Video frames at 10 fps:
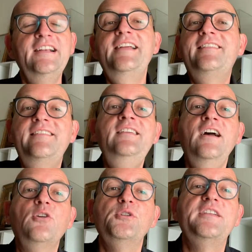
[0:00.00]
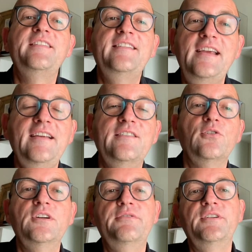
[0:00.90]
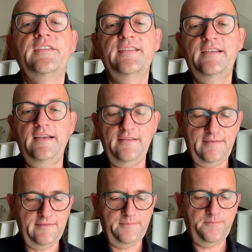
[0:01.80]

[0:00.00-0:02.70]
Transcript: Let's see how it stays, or if it stays.